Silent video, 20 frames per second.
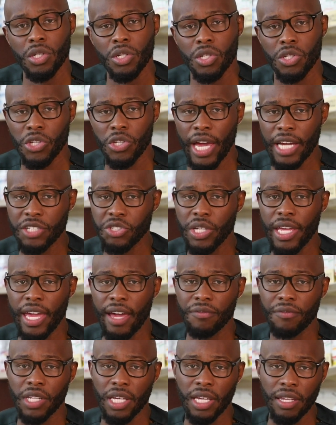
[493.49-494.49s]
You actually
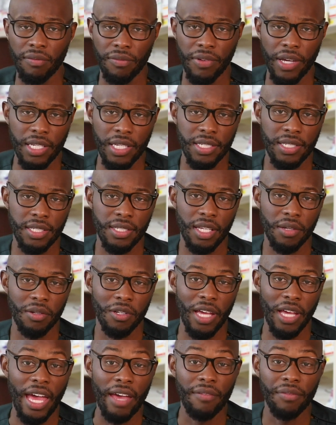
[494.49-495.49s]
have to invest
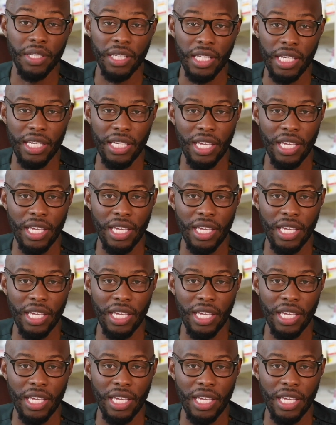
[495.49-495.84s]
heavily